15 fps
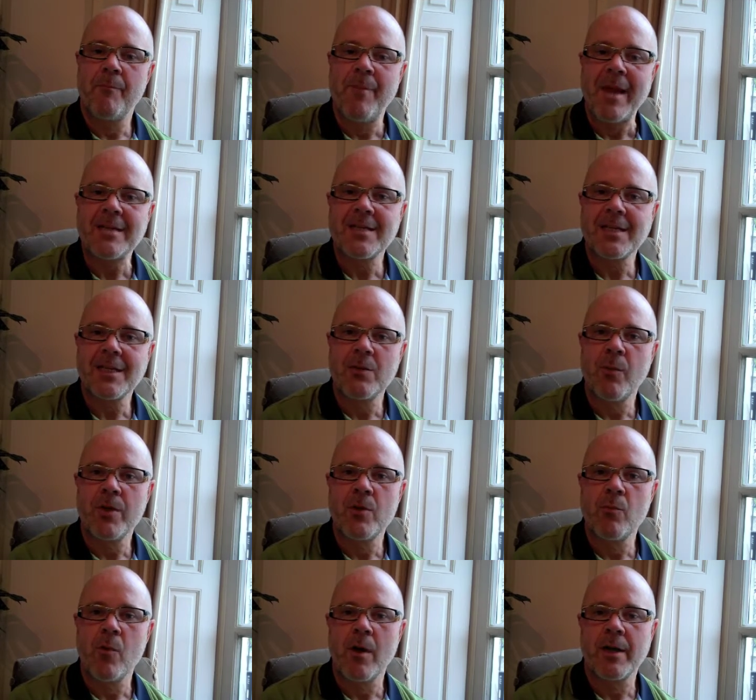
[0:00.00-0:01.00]
basically
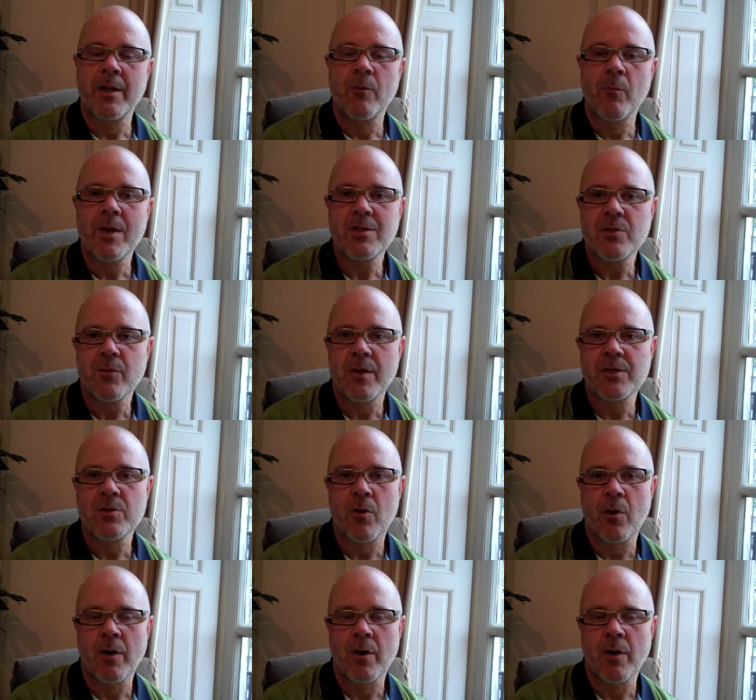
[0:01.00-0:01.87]
what you want in restaurants